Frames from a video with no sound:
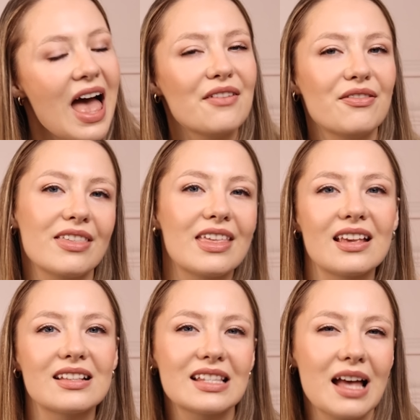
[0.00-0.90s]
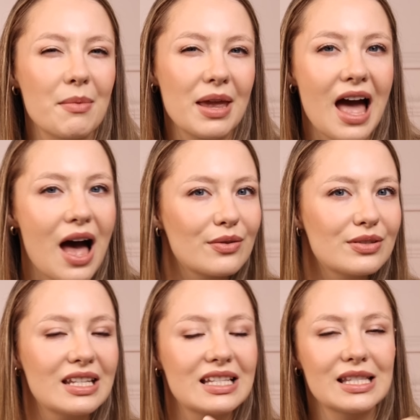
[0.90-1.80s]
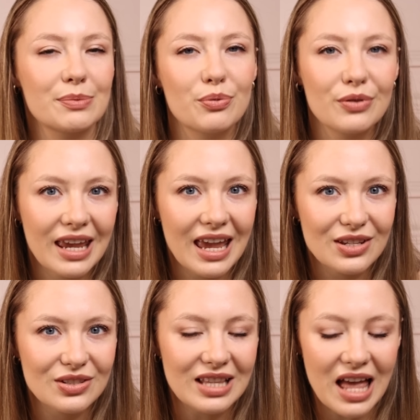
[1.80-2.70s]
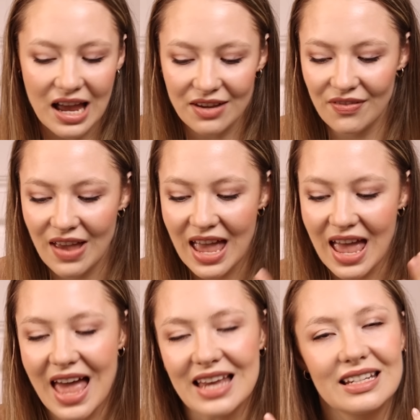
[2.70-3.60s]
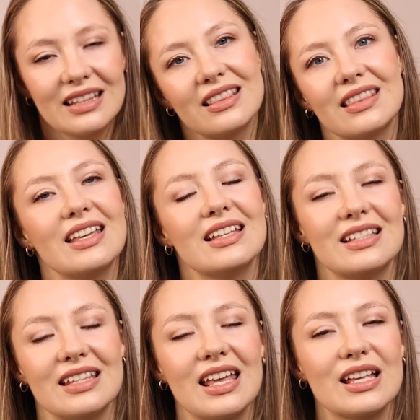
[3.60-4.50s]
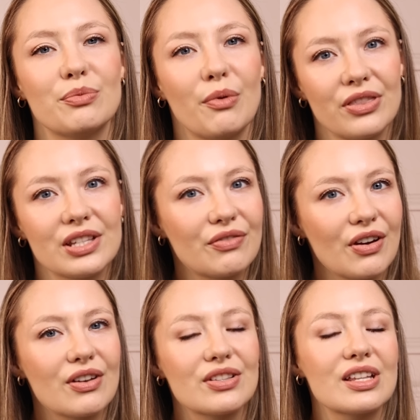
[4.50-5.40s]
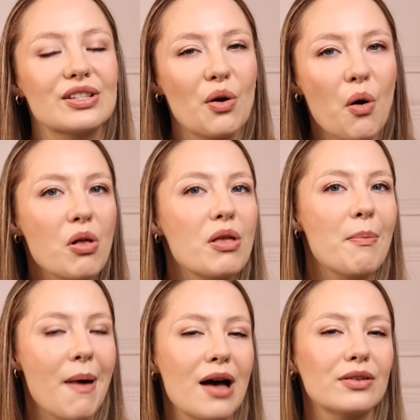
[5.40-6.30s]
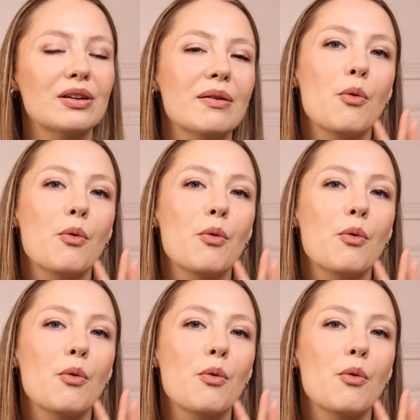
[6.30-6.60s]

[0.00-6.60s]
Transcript: everything is coming out. It's springing to life, and this is what this fragrance is all about,